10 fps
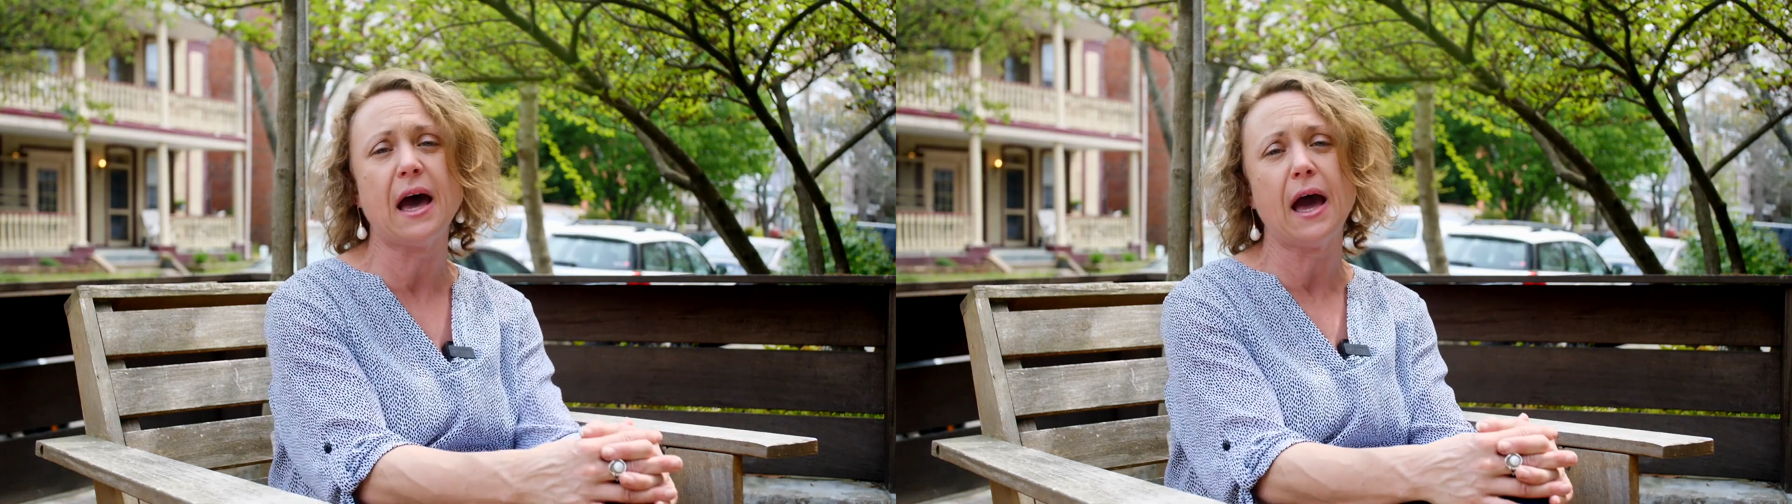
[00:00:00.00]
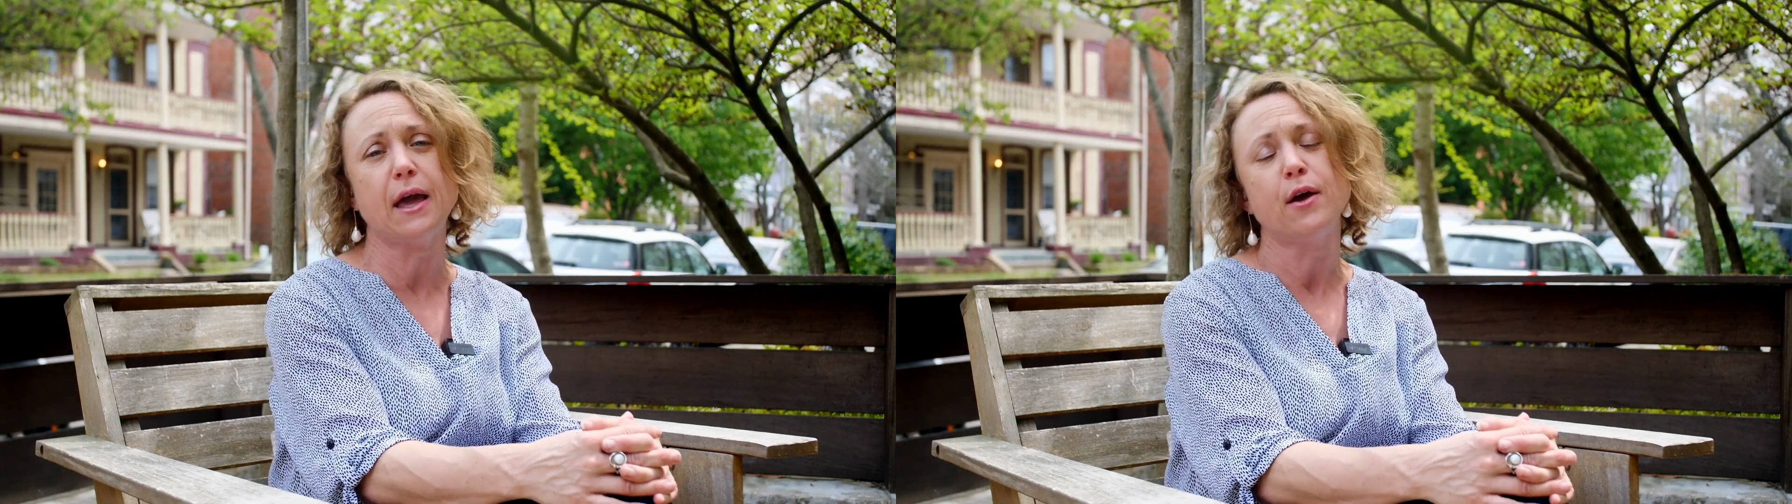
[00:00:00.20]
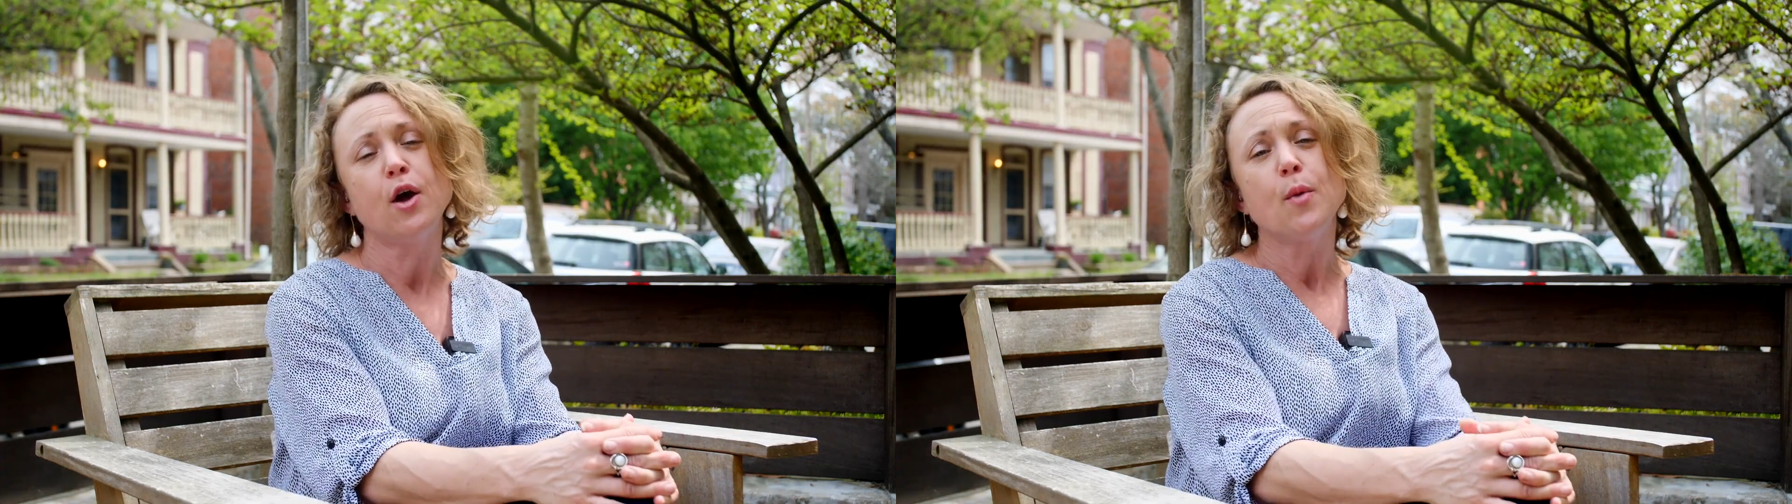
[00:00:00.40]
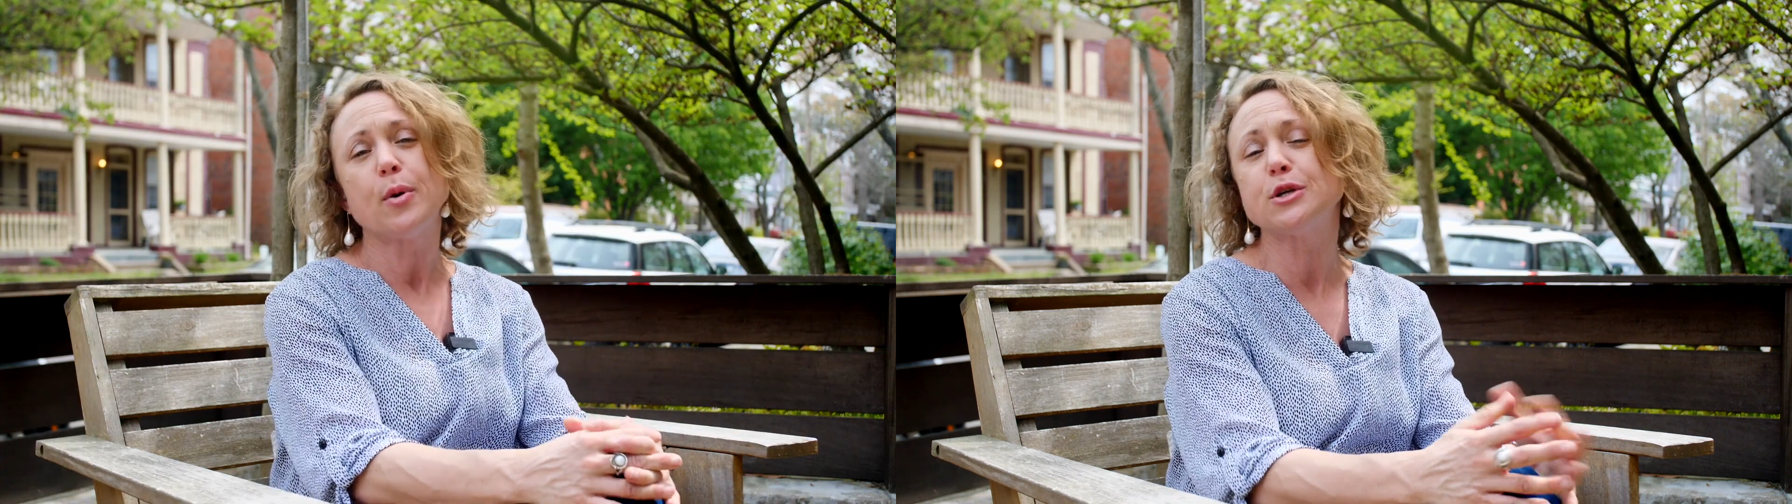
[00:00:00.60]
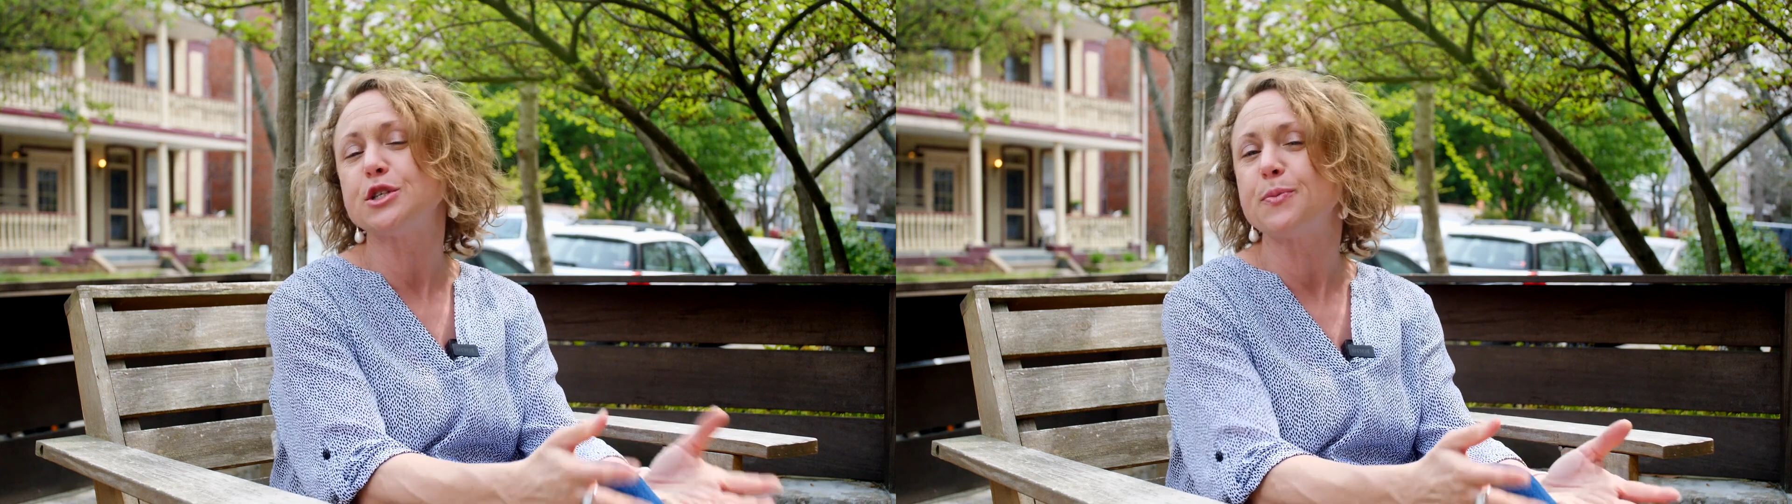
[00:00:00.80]
I
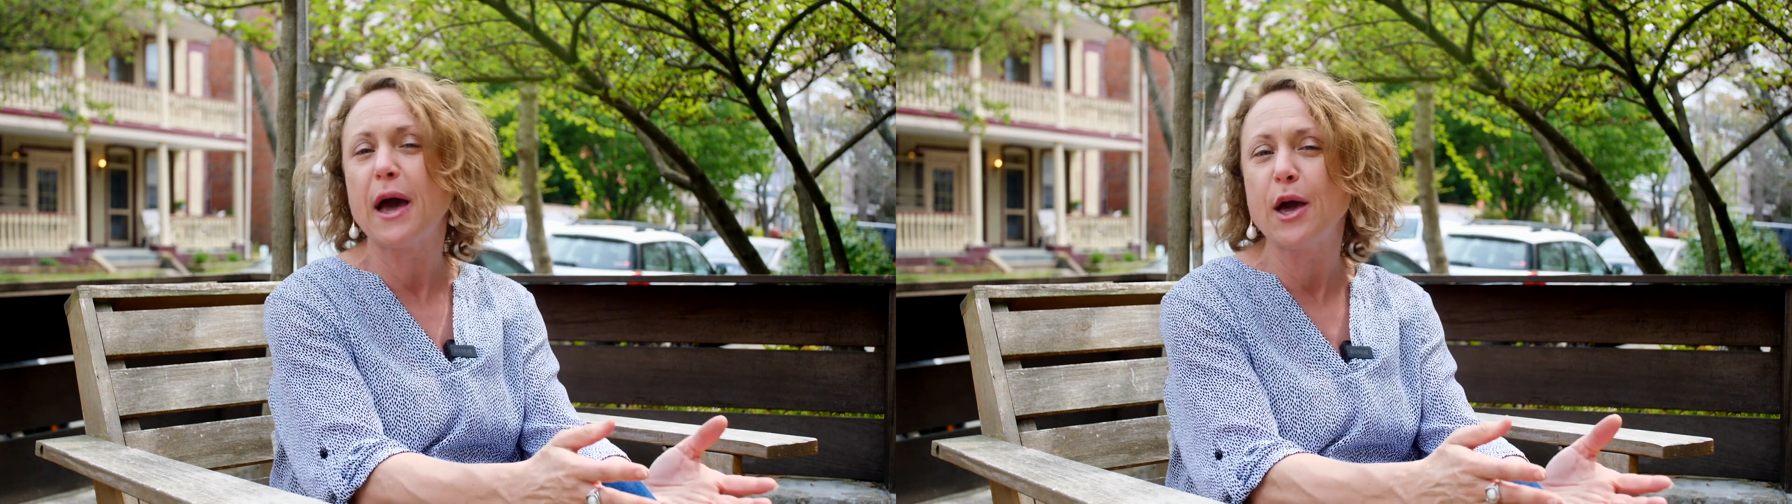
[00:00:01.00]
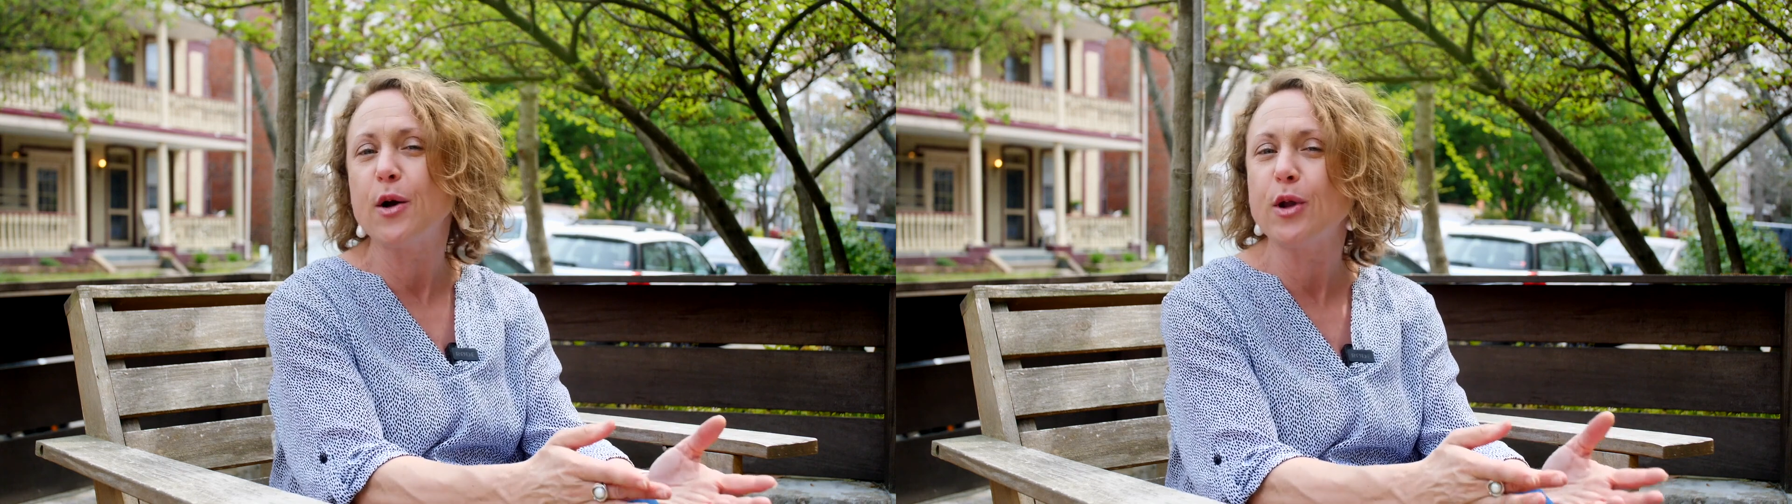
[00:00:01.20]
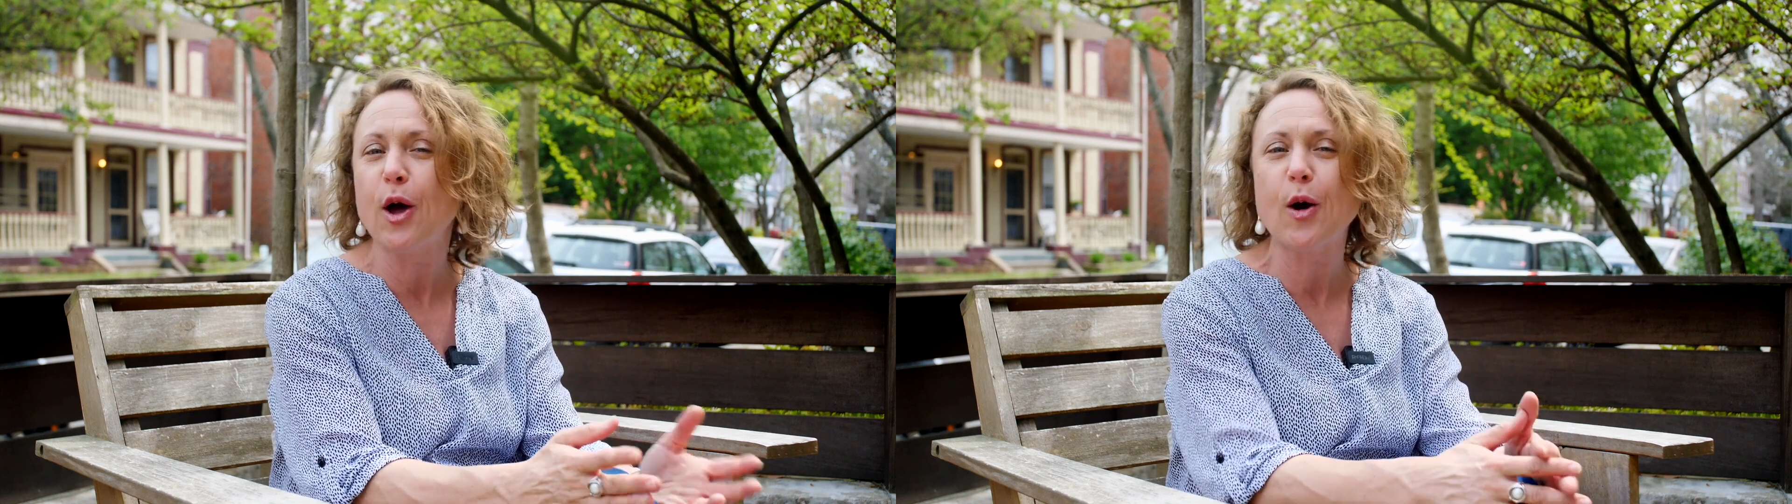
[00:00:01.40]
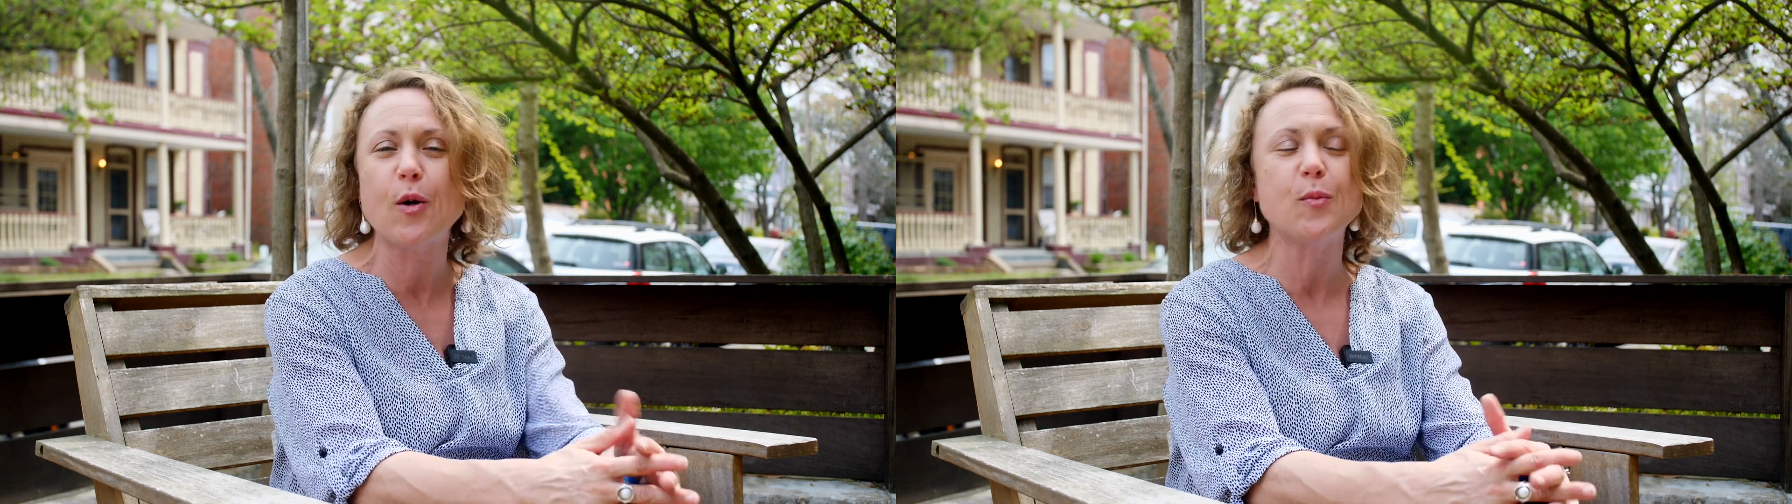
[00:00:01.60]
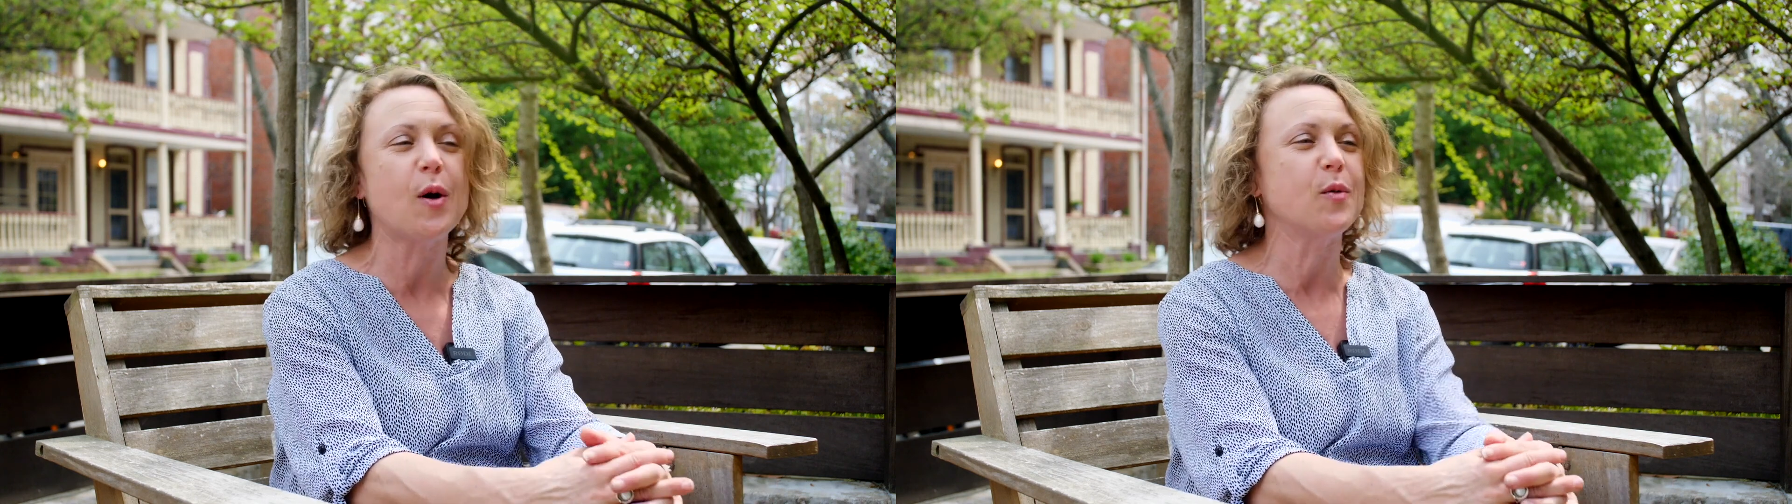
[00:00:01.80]
purchased my own
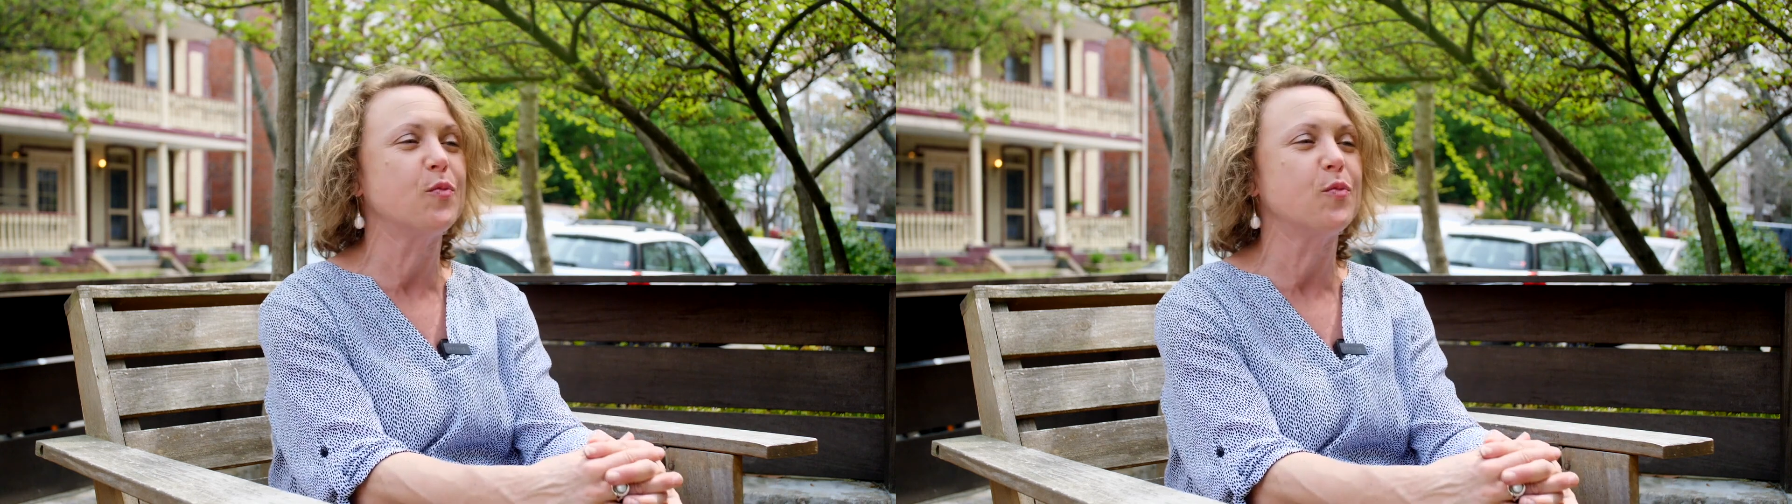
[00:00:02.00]
home